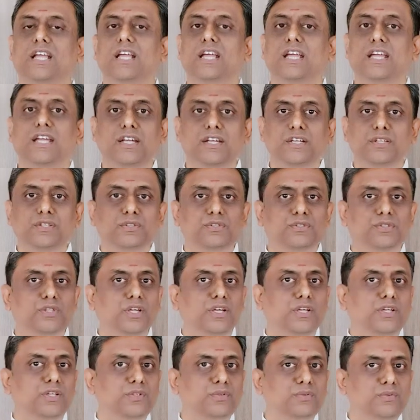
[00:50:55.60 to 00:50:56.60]
It is
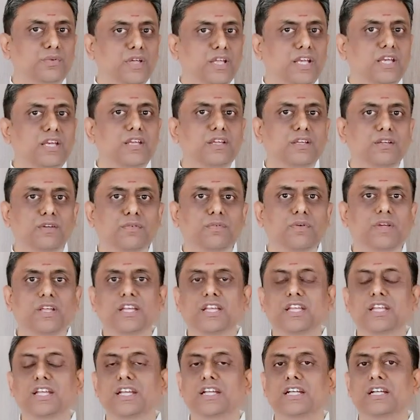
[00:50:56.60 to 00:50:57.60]
very,
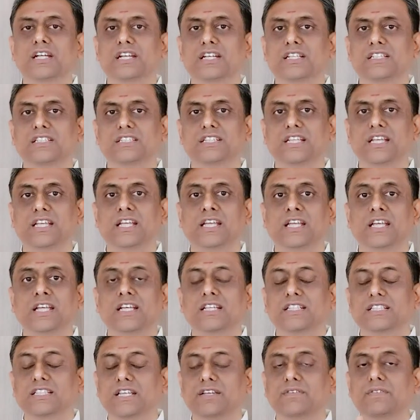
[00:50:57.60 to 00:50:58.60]
very interesting.
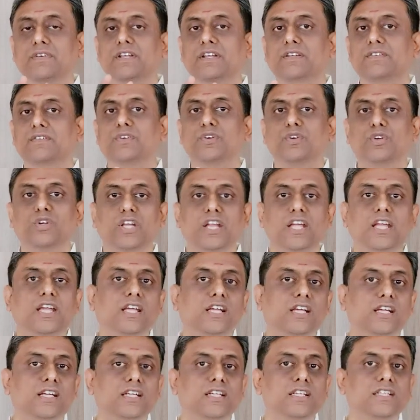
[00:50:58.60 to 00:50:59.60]
See, even if you
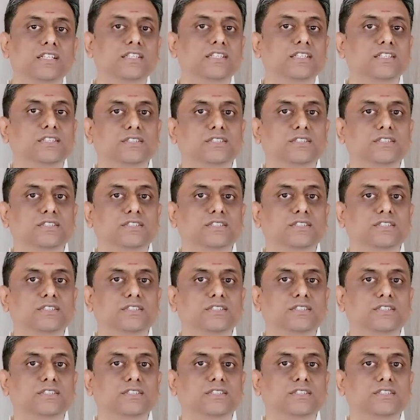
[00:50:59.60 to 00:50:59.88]
take the